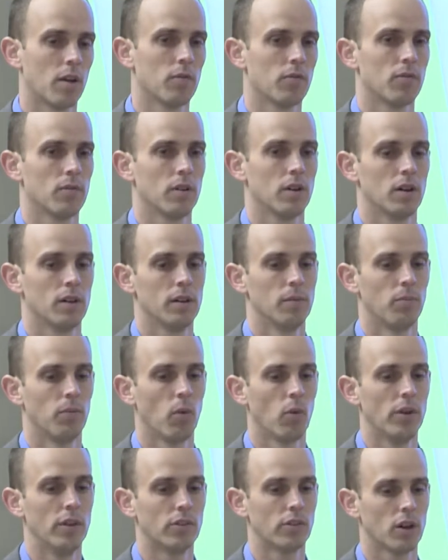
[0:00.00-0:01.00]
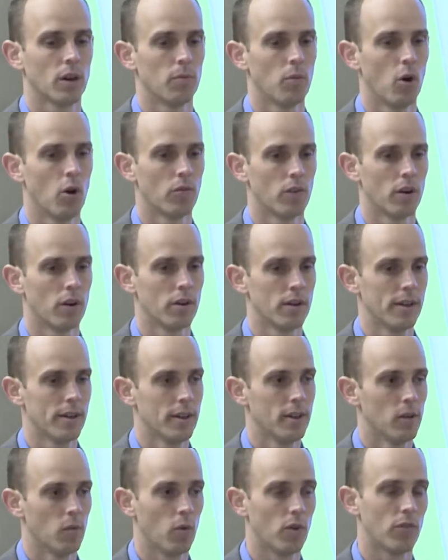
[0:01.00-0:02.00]
of uh, employees come over.
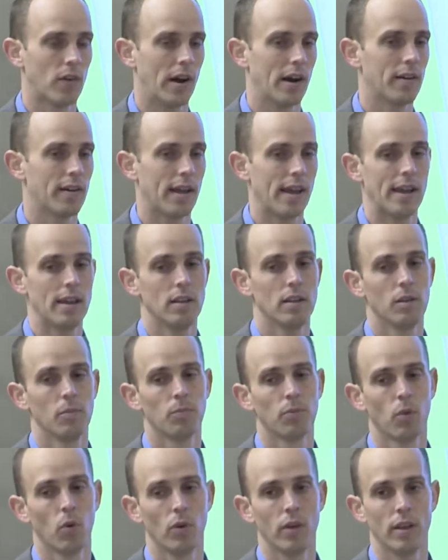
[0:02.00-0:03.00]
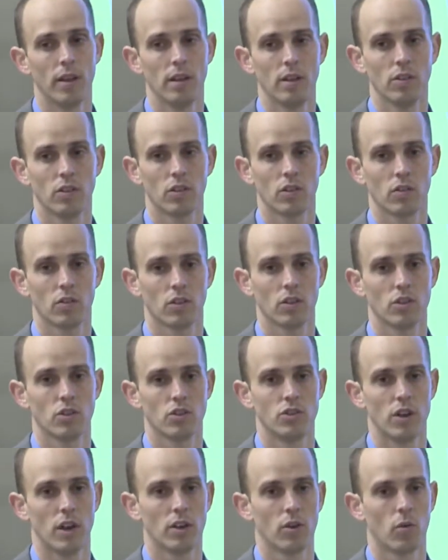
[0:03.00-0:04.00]
We've hired eight employees
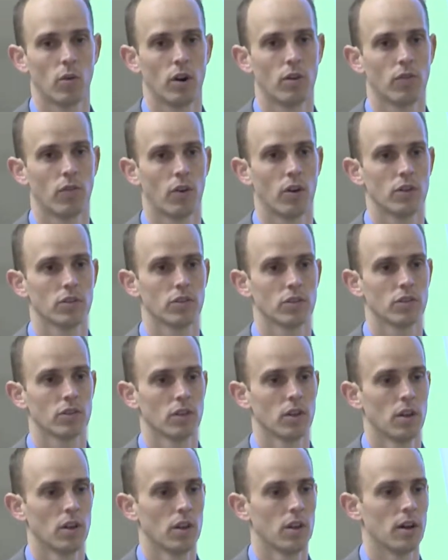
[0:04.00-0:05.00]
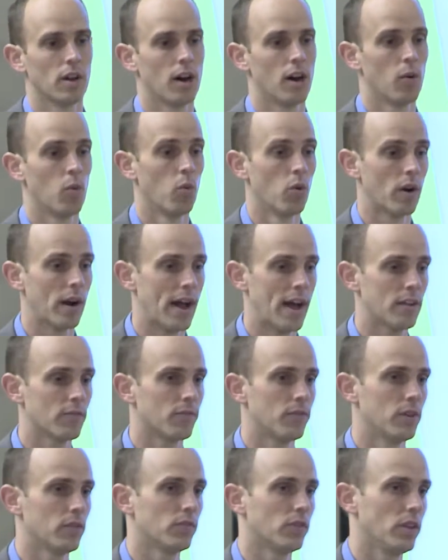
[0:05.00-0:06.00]
since January 1st. Uh, we're
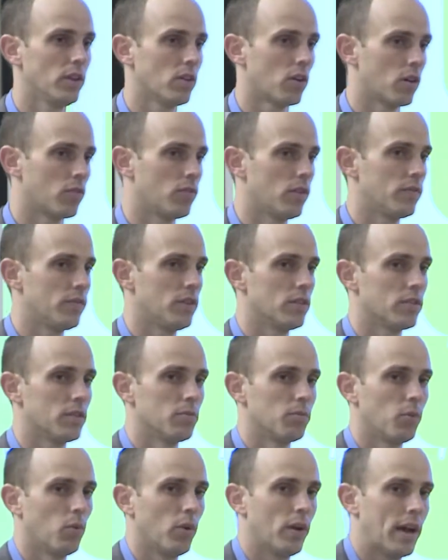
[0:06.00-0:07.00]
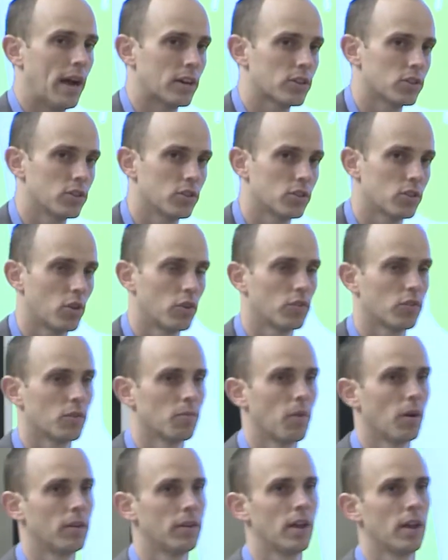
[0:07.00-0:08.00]
at 50. Our 50th employee actually starts
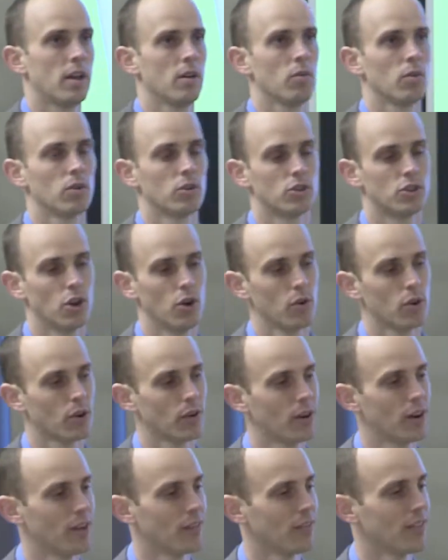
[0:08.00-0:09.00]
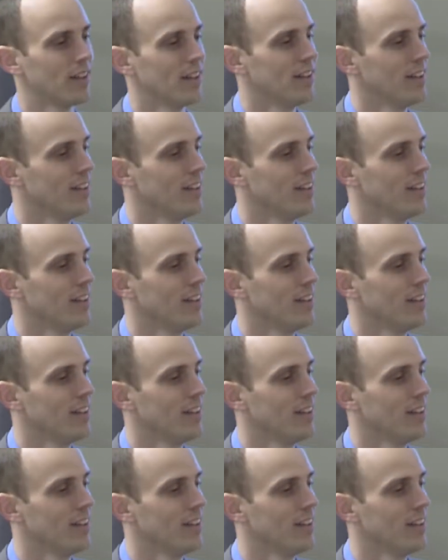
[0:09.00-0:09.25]
on Monday. We were joking around